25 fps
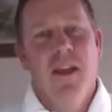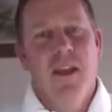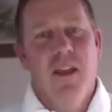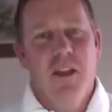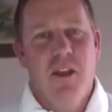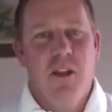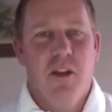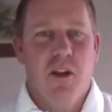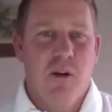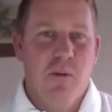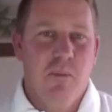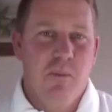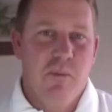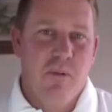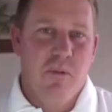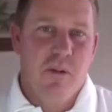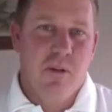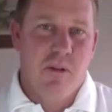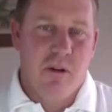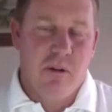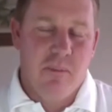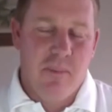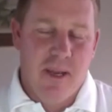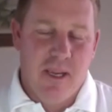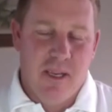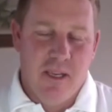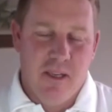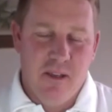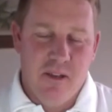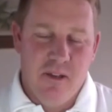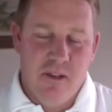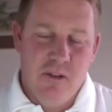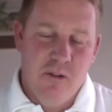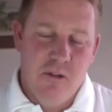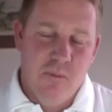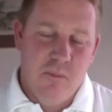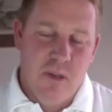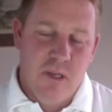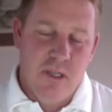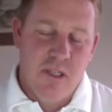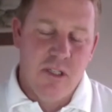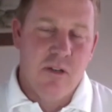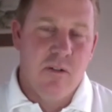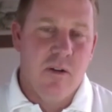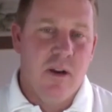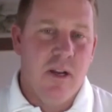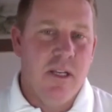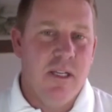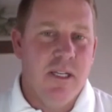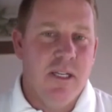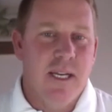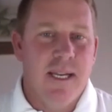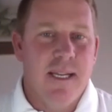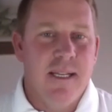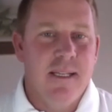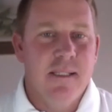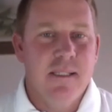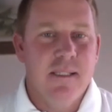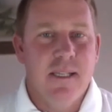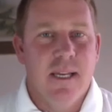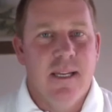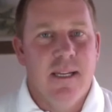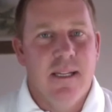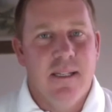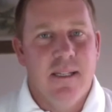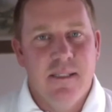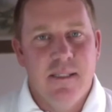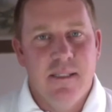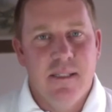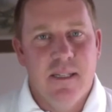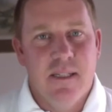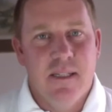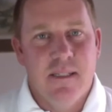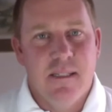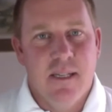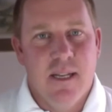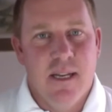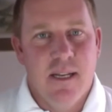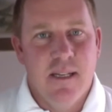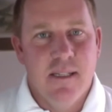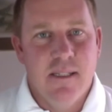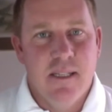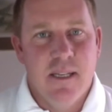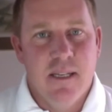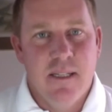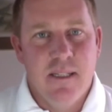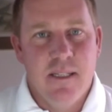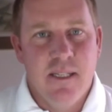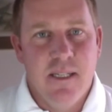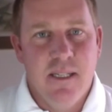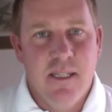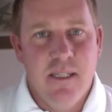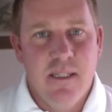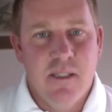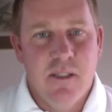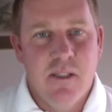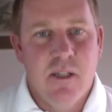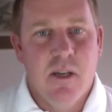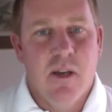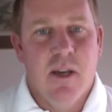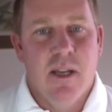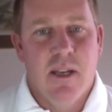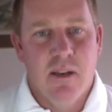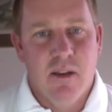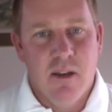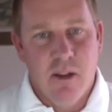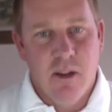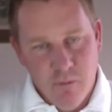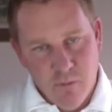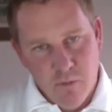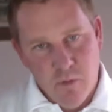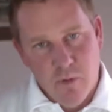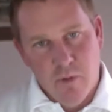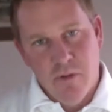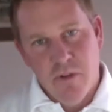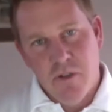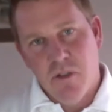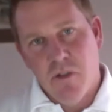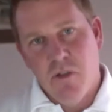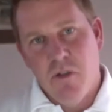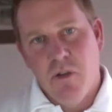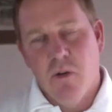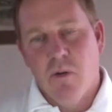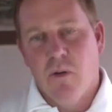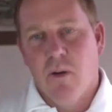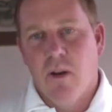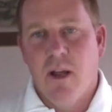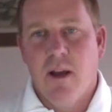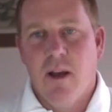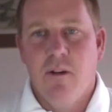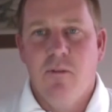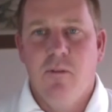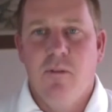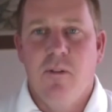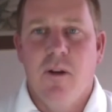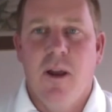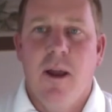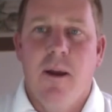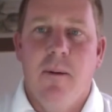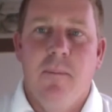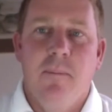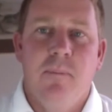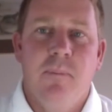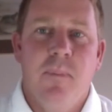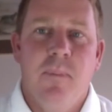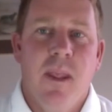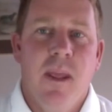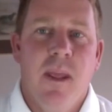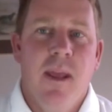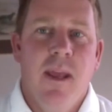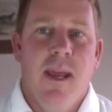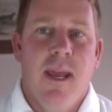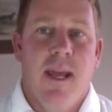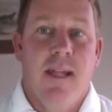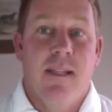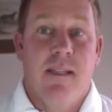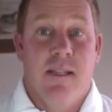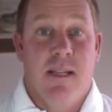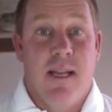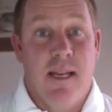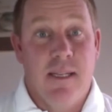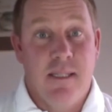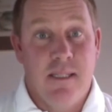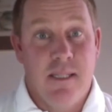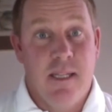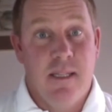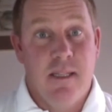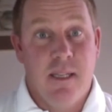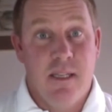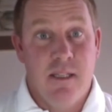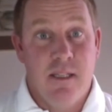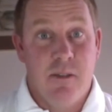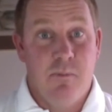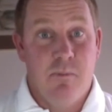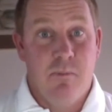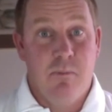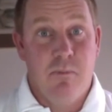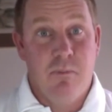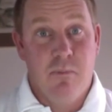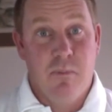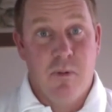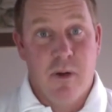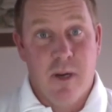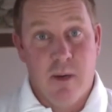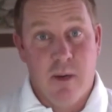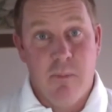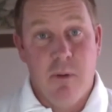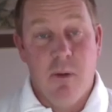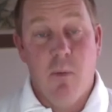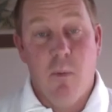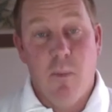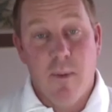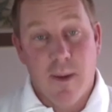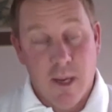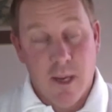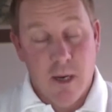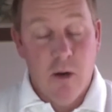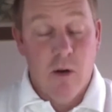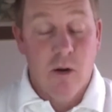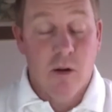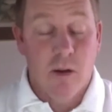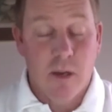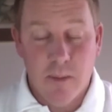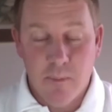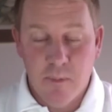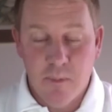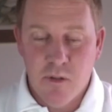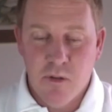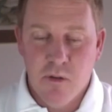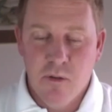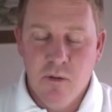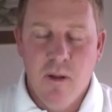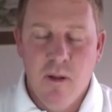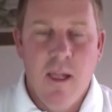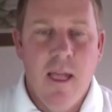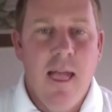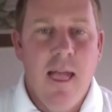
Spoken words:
You know, going back, you mentioned Ray Jennings, and it's nice that he's had an influence in your life, and it's nice that there's great people we can look up to.